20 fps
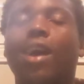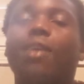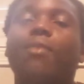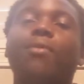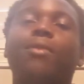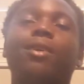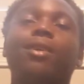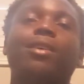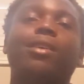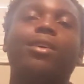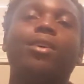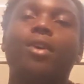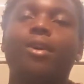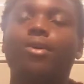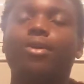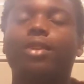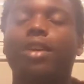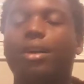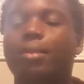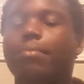I don't want to go
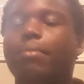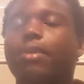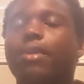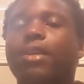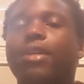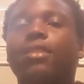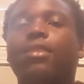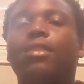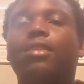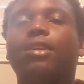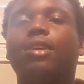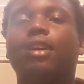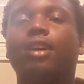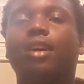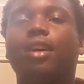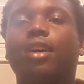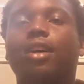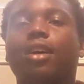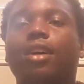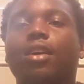off topic, but that's a
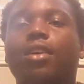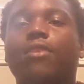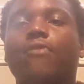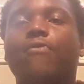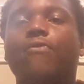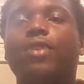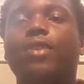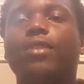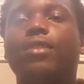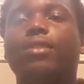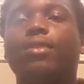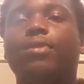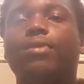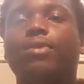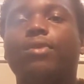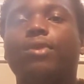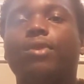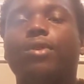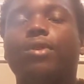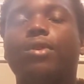offensive
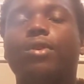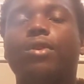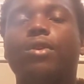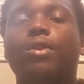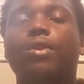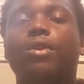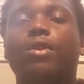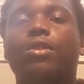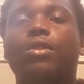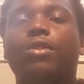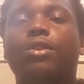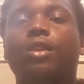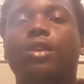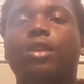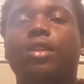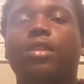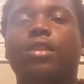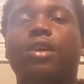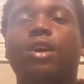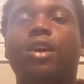to
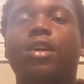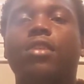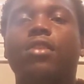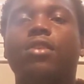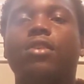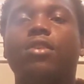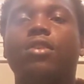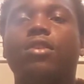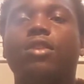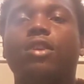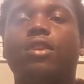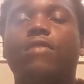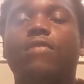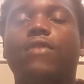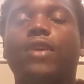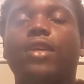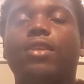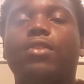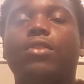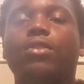these Khazars, these
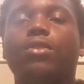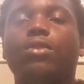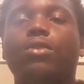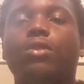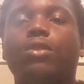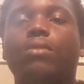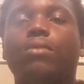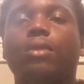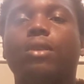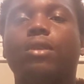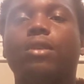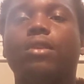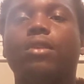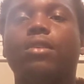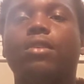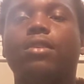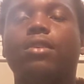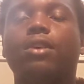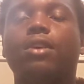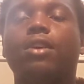fake Jews,
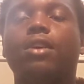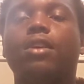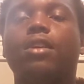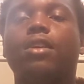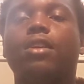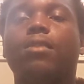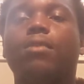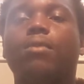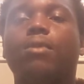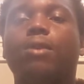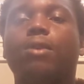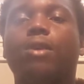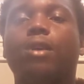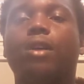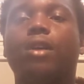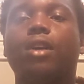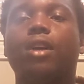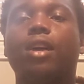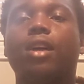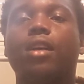because the
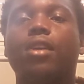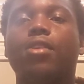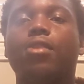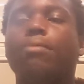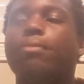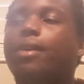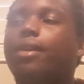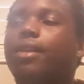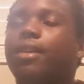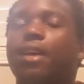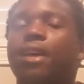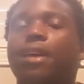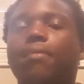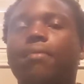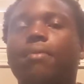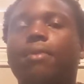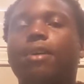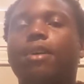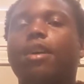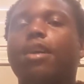word kite go back to
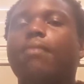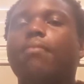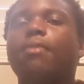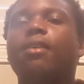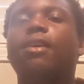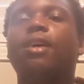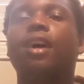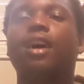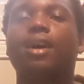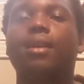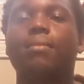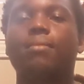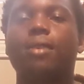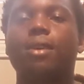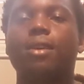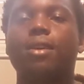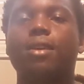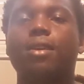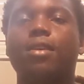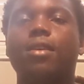Amalekite,
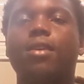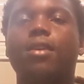man.